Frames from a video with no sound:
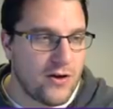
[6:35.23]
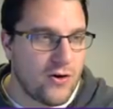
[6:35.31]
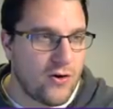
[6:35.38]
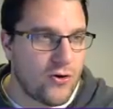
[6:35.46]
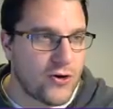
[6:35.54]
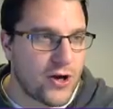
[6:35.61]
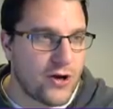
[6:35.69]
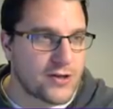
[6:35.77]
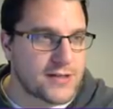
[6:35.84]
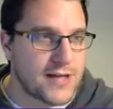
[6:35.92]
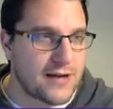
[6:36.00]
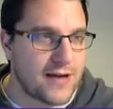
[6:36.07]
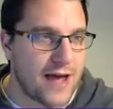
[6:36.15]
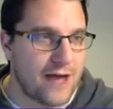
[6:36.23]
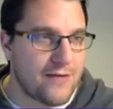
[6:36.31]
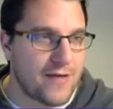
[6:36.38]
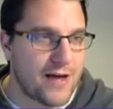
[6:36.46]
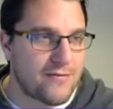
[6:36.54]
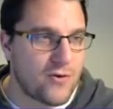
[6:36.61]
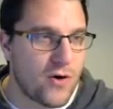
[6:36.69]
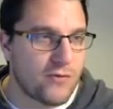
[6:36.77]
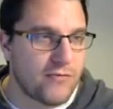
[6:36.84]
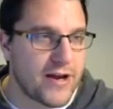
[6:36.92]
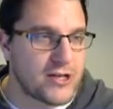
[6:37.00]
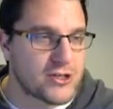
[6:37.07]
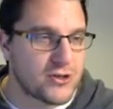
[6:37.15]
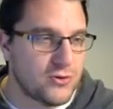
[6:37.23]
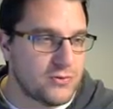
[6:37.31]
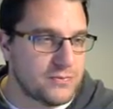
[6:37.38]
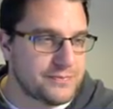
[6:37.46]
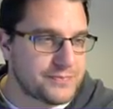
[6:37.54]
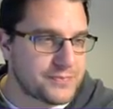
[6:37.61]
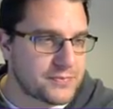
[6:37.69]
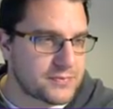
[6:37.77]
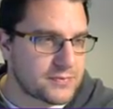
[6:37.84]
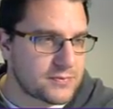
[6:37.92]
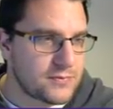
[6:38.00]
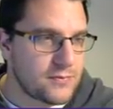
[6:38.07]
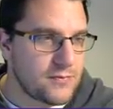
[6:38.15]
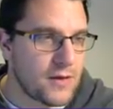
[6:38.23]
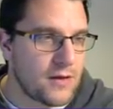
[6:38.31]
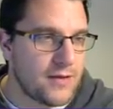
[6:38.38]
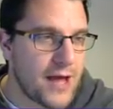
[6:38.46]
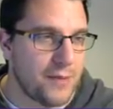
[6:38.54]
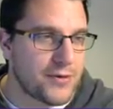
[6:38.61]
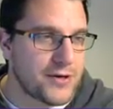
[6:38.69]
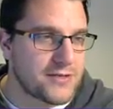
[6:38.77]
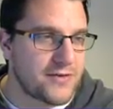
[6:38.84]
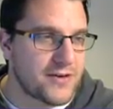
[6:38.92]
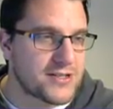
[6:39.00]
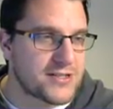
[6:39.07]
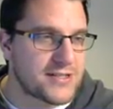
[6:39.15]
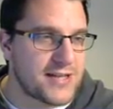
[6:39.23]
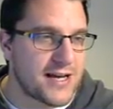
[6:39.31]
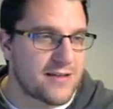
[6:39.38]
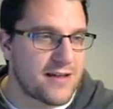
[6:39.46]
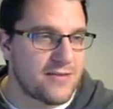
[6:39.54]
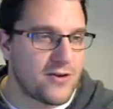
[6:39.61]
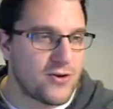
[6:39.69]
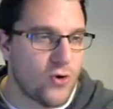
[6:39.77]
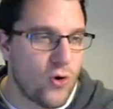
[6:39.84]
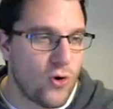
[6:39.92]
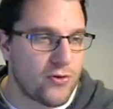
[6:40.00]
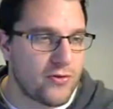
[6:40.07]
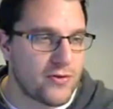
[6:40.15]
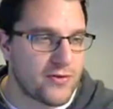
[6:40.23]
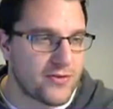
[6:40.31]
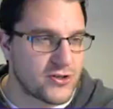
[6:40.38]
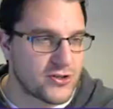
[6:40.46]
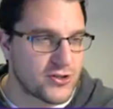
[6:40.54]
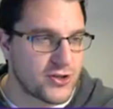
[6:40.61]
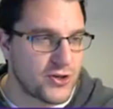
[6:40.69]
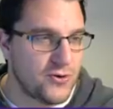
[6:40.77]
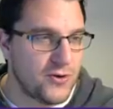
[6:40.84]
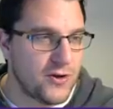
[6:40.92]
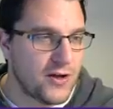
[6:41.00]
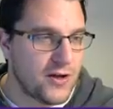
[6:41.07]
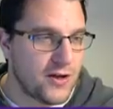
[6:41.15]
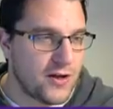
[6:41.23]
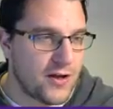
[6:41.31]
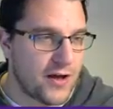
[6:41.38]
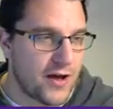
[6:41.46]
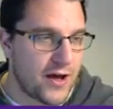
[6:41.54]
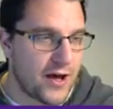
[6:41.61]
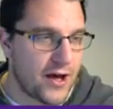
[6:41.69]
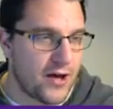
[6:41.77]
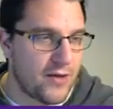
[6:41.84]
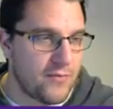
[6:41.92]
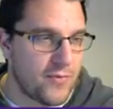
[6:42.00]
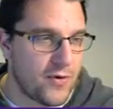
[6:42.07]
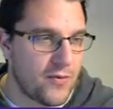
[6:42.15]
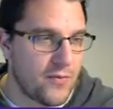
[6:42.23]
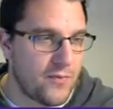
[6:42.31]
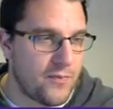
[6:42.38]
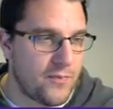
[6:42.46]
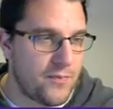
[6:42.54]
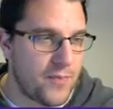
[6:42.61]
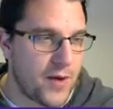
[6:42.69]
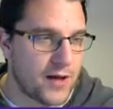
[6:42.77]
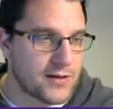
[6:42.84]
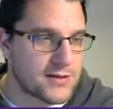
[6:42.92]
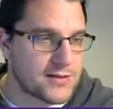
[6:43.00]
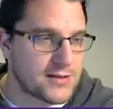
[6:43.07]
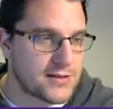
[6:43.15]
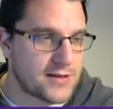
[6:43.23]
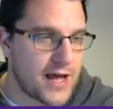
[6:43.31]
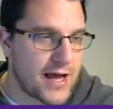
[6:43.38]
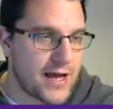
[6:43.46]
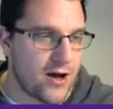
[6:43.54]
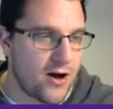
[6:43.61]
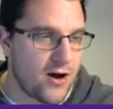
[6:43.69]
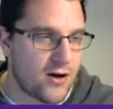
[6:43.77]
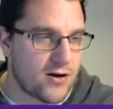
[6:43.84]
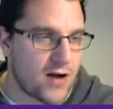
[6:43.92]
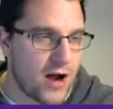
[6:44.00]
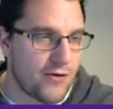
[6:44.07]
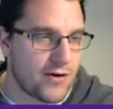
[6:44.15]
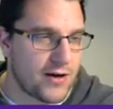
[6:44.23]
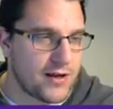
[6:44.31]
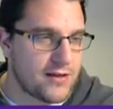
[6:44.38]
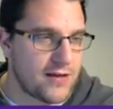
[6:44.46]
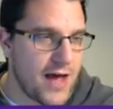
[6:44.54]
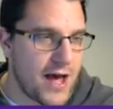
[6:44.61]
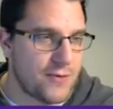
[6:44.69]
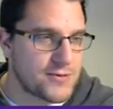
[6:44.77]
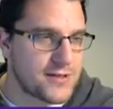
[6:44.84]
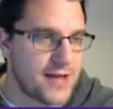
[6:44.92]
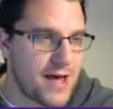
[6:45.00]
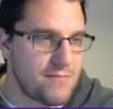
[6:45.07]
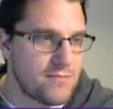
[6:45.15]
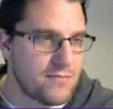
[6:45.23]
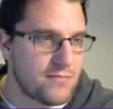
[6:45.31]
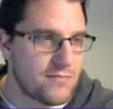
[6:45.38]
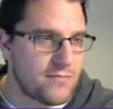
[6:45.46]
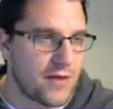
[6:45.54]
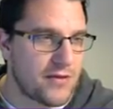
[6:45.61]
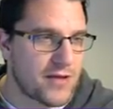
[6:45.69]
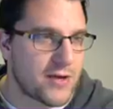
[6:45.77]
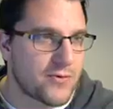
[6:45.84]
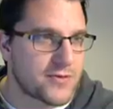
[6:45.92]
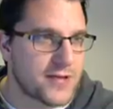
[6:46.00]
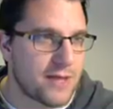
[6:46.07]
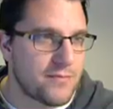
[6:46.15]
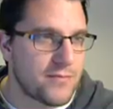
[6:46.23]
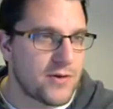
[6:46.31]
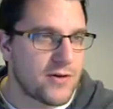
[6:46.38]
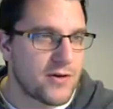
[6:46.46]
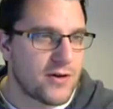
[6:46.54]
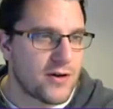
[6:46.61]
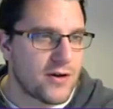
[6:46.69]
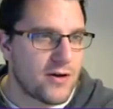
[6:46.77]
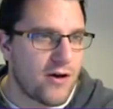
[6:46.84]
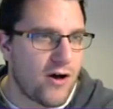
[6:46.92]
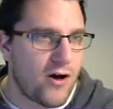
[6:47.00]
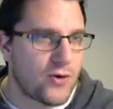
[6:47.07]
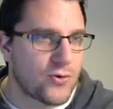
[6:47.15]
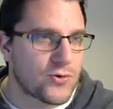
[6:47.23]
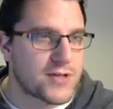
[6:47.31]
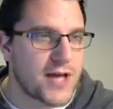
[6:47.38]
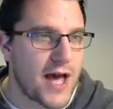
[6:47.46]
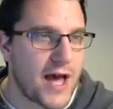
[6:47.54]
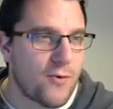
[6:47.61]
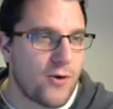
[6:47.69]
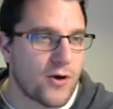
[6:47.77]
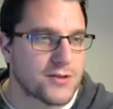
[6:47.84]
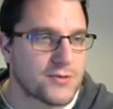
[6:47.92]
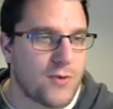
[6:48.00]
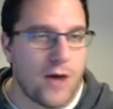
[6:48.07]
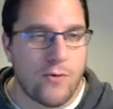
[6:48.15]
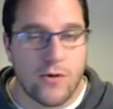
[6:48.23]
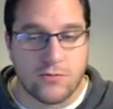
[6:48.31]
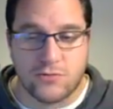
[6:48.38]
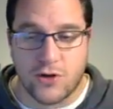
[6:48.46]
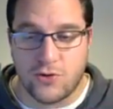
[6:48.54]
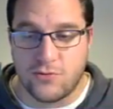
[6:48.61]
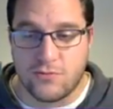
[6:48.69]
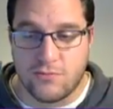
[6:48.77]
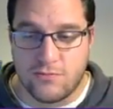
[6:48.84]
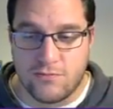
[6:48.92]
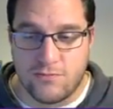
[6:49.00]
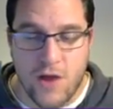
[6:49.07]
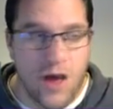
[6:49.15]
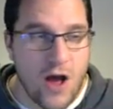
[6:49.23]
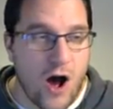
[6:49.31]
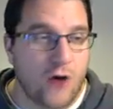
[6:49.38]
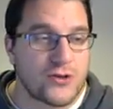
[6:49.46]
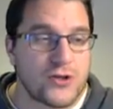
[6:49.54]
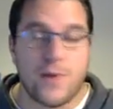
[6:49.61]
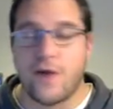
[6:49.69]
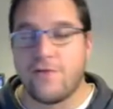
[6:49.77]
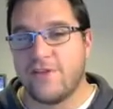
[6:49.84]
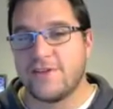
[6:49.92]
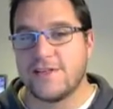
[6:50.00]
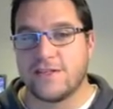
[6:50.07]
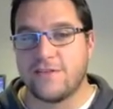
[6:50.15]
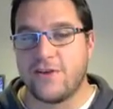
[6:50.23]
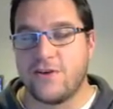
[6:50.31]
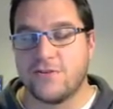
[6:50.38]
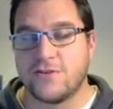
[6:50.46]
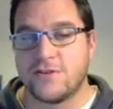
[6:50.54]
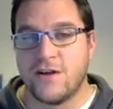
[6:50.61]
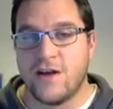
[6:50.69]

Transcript: or Narzand FF, who are regional. They're predicted to finish sixth in the North Division 2. Um, but they are currently there. Was it them? I think it was them. Harnwards, yeah, it was. Well, we'll do. I'll do both of these interviews